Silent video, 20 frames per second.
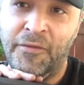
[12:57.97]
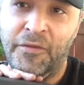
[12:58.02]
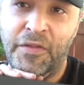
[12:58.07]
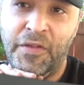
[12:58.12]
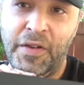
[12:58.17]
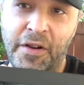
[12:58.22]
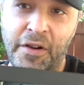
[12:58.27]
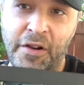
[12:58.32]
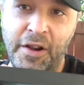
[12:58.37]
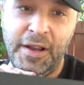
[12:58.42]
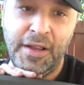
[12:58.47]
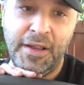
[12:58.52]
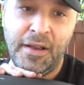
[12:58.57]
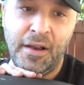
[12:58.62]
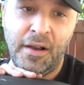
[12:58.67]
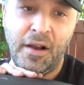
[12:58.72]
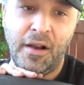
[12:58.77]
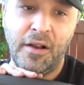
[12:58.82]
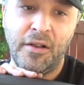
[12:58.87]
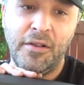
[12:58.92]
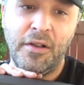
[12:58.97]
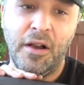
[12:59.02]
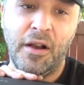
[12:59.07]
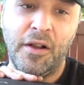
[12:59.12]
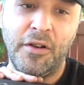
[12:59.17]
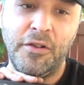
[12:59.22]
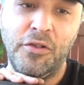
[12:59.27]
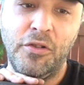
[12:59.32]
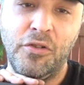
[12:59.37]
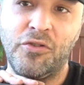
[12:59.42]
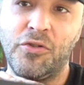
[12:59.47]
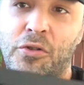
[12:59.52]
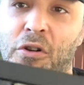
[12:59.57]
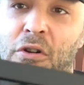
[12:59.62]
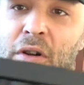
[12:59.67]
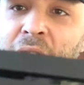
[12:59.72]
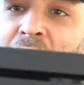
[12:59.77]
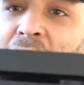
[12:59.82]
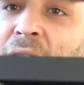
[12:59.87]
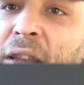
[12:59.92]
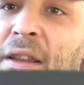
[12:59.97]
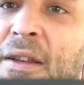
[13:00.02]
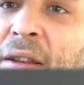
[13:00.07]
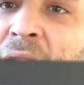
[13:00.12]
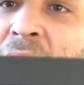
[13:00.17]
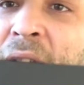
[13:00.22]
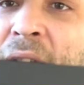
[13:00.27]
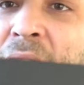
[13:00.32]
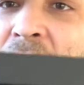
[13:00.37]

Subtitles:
very unusual hidden